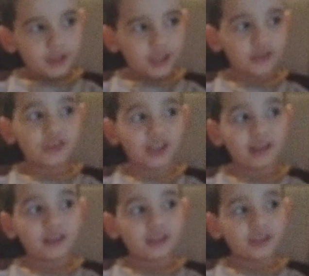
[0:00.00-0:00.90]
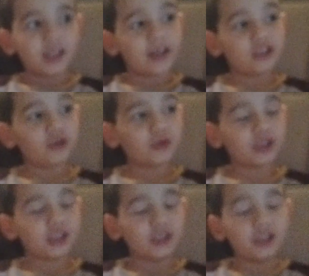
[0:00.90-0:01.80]
And D, yeah, no
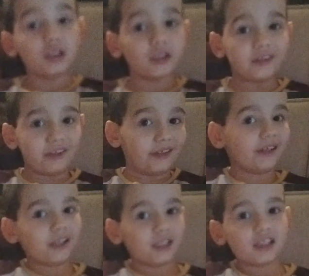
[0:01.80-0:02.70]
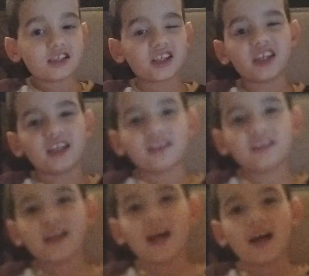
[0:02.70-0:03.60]
E, D, D,
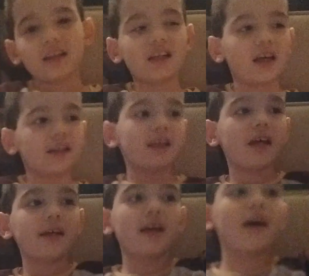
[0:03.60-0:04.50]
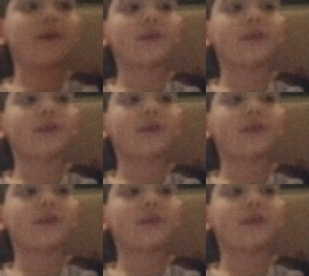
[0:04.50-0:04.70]
yeah, yeah, yeah, yeah.